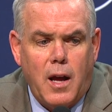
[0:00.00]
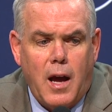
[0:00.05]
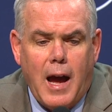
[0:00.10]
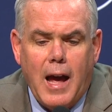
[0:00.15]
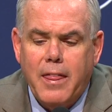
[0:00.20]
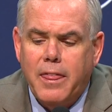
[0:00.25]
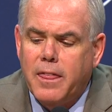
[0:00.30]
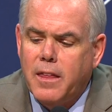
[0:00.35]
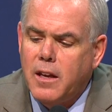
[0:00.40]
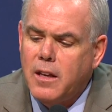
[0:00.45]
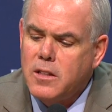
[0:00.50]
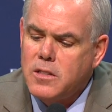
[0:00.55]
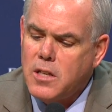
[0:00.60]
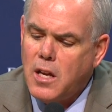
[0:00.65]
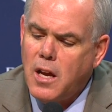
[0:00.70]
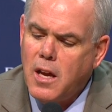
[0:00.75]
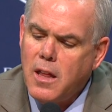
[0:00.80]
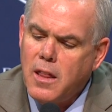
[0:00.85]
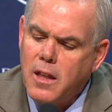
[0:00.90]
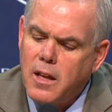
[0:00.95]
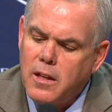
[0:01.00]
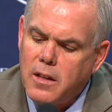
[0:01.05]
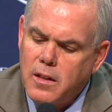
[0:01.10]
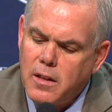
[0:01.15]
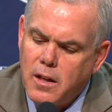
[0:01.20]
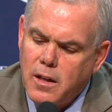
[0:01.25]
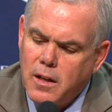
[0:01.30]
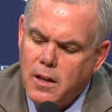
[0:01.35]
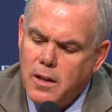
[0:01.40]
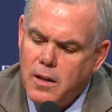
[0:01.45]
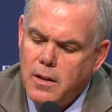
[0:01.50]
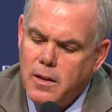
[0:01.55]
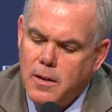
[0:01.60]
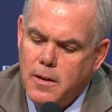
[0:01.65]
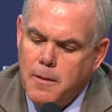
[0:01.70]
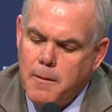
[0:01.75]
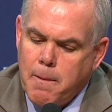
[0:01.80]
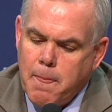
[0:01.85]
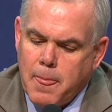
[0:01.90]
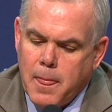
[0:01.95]
I think Jay that uh,
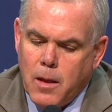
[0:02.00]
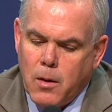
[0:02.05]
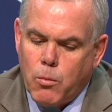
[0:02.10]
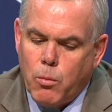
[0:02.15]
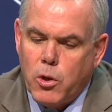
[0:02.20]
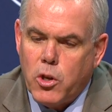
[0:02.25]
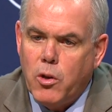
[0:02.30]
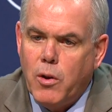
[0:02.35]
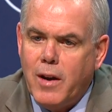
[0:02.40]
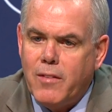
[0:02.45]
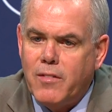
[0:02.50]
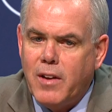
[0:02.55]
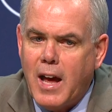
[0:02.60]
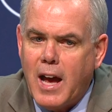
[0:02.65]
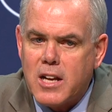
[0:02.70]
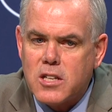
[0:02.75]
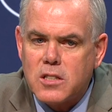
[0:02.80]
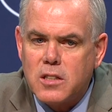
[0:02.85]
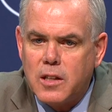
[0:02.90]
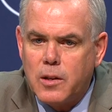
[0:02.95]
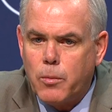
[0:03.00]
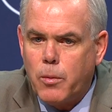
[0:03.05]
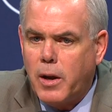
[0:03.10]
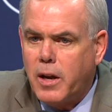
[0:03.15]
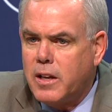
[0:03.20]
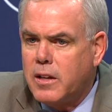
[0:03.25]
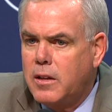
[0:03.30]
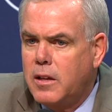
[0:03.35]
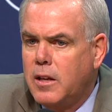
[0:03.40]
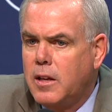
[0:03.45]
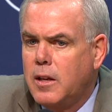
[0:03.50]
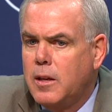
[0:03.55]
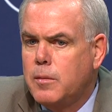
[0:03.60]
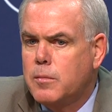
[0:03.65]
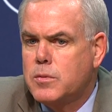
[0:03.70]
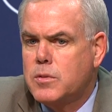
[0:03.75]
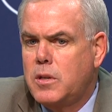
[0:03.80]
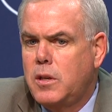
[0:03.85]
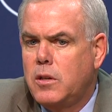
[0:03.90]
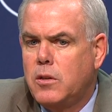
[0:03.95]
when you have nationally ranked
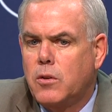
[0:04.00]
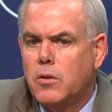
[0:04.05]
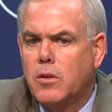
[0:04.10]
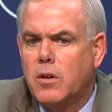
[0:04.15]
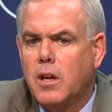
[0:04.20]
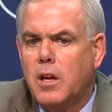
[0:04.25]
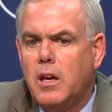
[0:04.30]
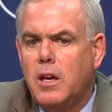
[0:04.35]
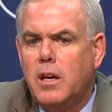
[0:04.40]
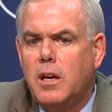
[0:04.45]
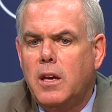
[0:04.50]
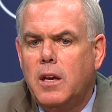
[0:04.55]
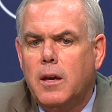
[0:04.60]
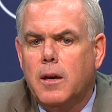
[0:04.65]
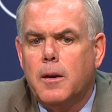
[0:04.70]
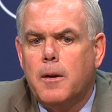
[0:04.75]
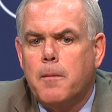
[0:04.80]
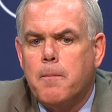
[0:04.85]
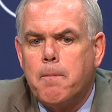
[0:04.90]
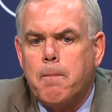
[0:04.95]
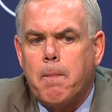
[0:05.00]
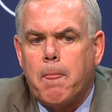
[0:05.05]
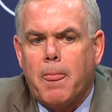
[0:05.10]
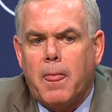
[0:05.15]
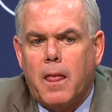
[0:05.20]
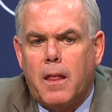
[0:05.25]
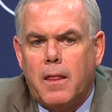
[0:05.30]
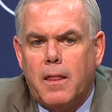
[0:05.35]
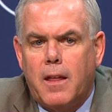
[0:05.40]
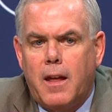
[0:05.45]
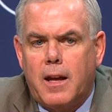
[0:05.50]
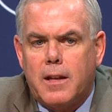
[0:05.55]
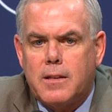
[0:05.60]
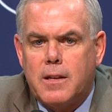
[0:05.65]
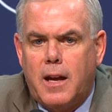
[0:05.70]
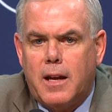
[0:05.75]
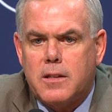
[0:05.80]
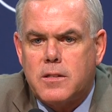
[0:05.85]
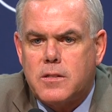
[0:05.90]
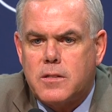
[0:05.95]
teams in your league, that
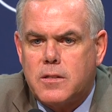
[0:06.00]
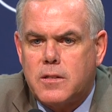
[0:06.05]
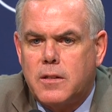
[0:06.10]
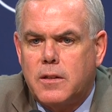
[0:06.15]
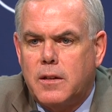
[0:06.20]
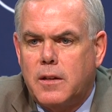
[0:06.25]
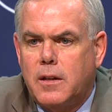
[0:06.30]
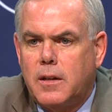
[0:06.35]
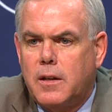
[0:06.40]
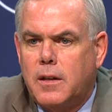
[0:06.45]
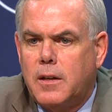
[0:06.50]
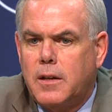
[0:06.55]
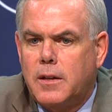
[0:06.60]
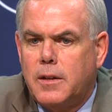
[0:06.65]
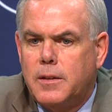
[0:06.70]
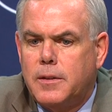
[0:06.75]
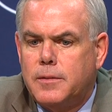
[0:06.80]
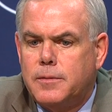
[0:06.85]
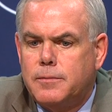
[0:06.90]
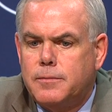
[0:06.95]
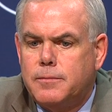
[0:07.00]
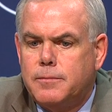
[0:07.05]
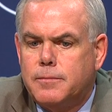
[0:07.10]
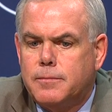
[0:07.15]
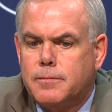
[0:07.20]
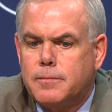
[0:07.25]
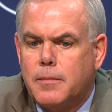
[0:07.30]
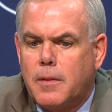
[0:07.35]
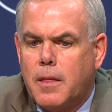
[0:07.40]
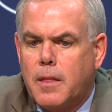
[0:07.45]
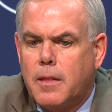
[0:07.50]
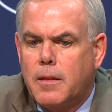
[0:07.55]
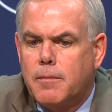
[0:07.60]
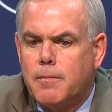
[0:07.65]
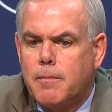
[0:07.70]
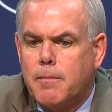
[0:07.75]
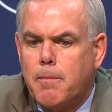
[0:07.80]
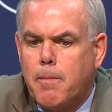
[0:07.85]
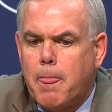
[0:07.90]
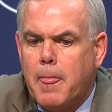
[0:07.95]
that's uh,
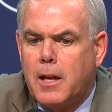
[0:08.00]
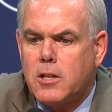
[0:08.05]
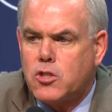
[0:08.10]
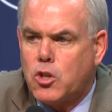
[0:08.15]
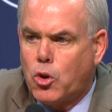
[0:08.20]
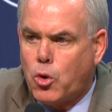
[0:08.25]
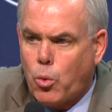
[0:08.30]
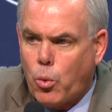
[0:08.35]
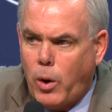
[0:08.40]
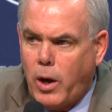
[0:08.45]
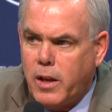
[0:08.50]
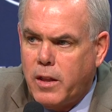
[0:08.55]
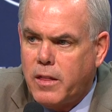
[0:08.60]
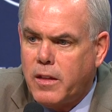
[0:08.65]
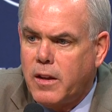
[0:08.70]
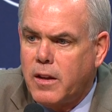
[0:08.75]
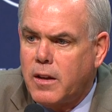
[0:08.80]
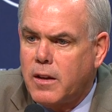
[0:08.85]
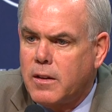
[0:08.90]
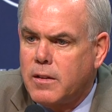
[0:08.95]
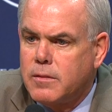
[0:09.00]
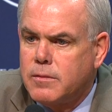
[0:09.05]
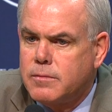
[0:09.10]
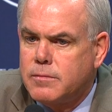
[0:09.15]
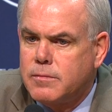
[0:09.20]
that's a great thing.